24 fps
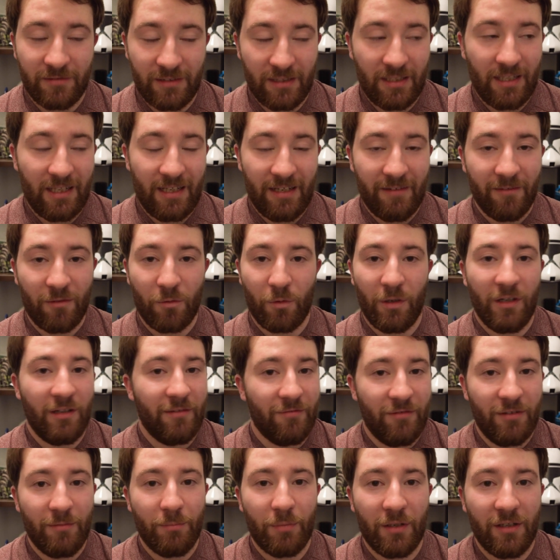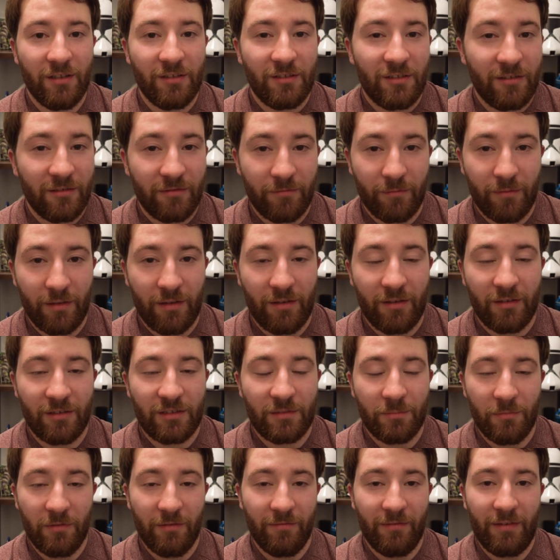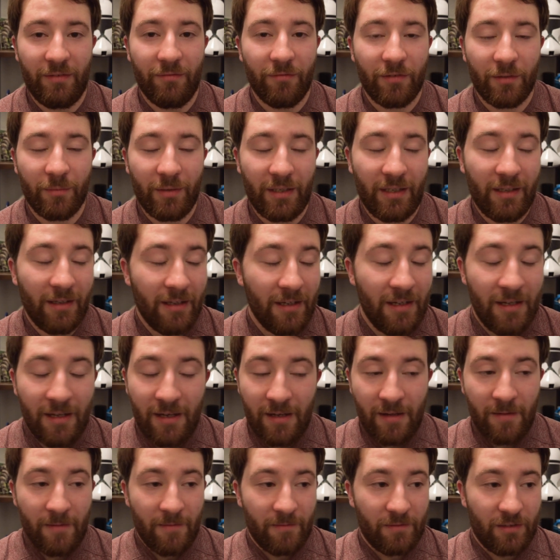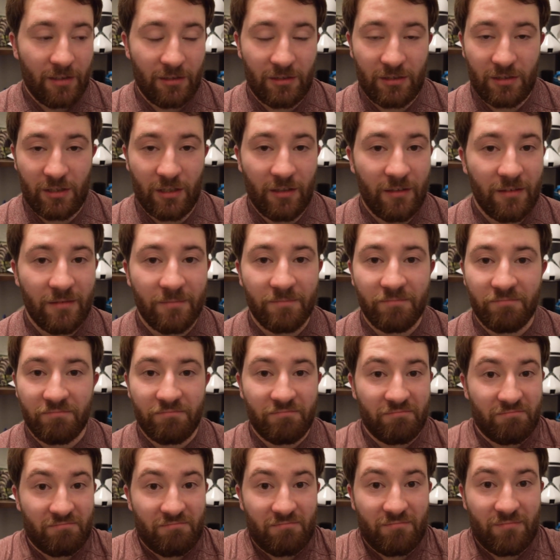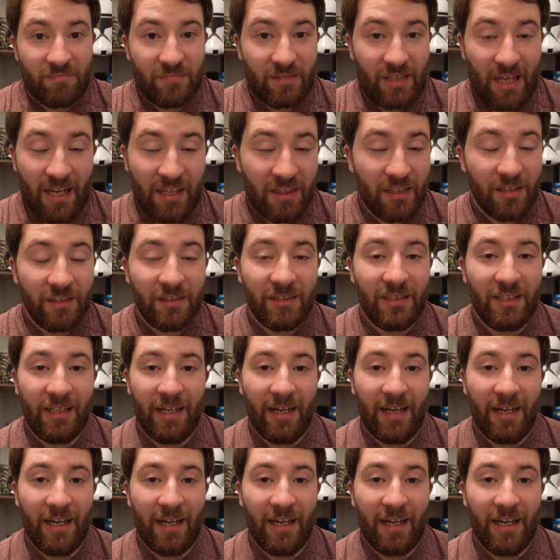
and I have quite a few positives with this movie for me. To start, I thought the